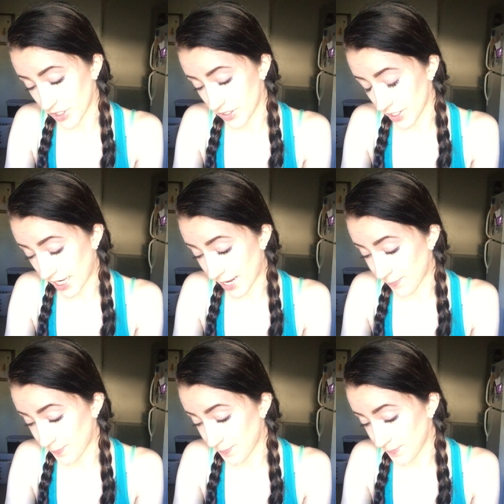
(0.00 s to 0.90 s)
So yeah,
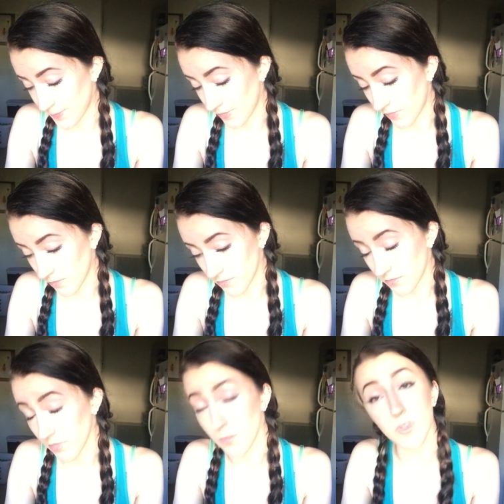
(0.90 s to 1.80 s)

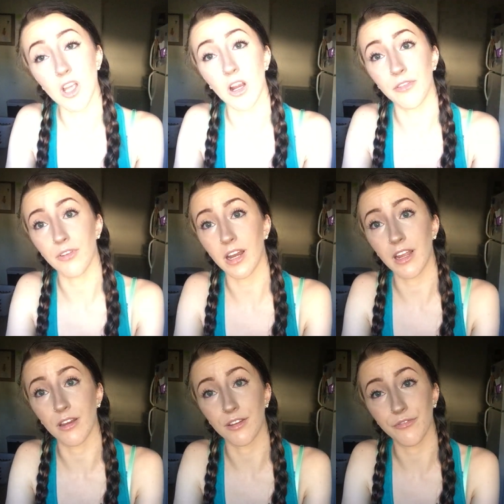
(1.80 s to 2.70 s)
sorry for
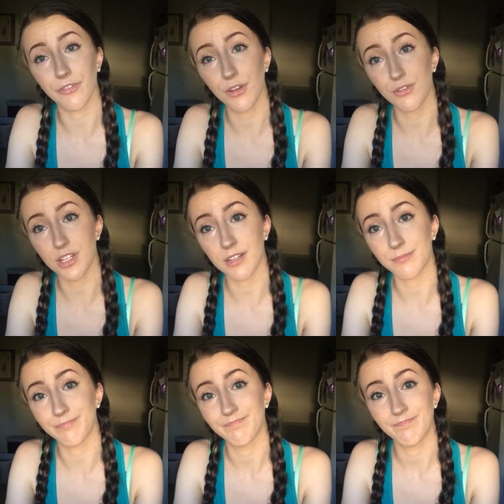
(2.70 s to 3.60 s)
any
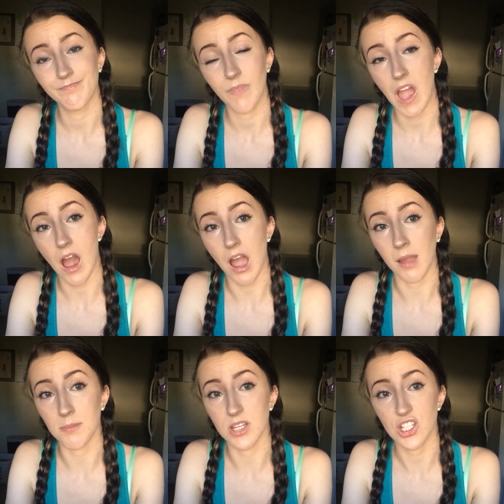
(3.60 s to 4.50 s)
confusion.
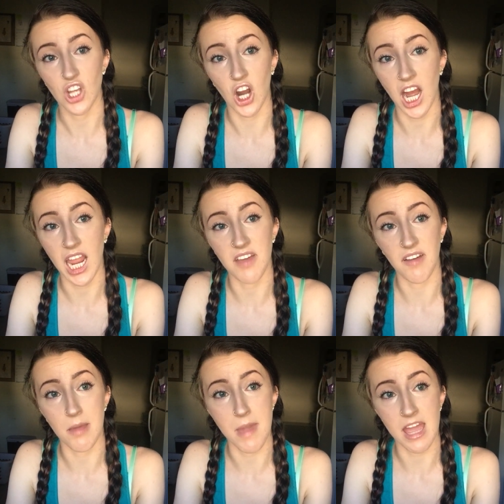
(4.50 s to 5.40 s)
I'm sorry
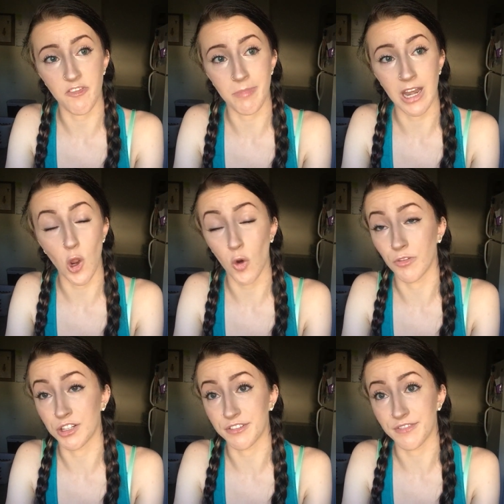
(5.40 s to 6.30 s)
if I may have been
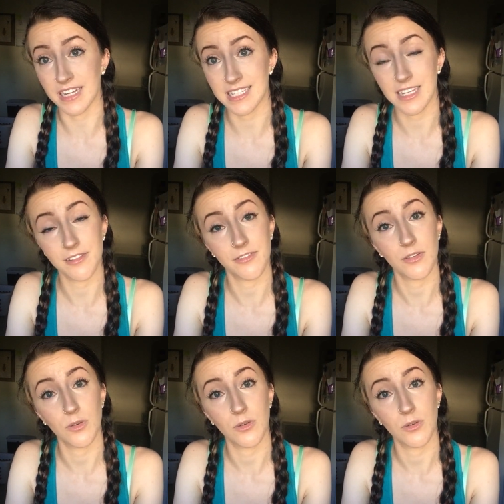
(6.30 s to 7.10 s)
overly defensive